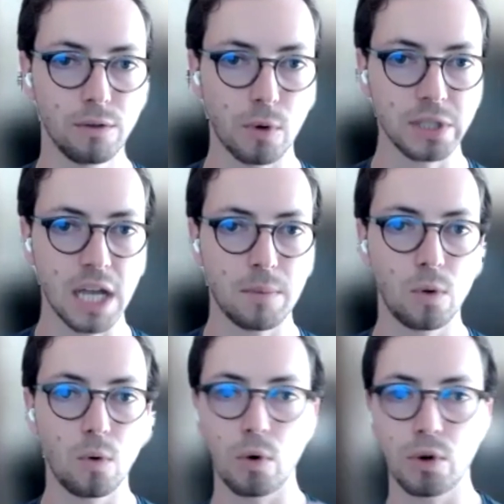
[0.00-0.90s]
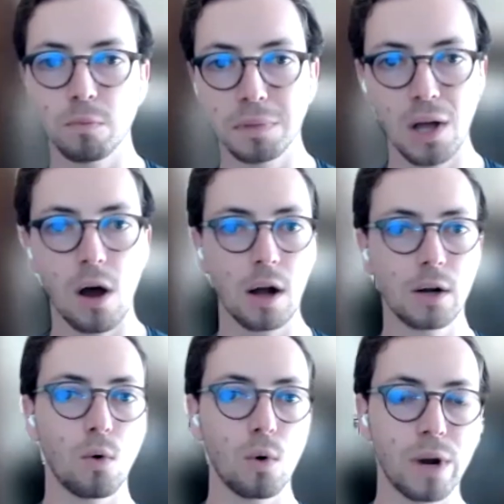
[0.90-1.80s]
for example, or your blog
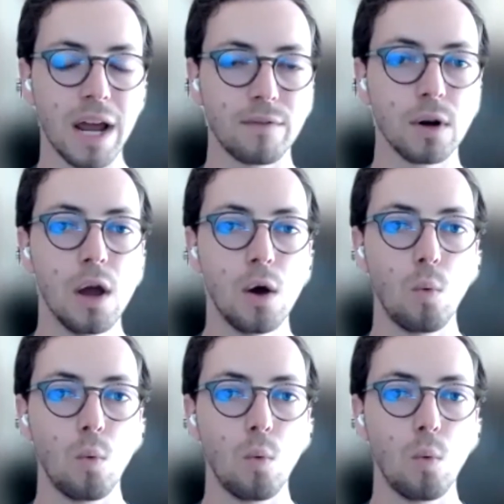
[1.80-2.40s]
or whatever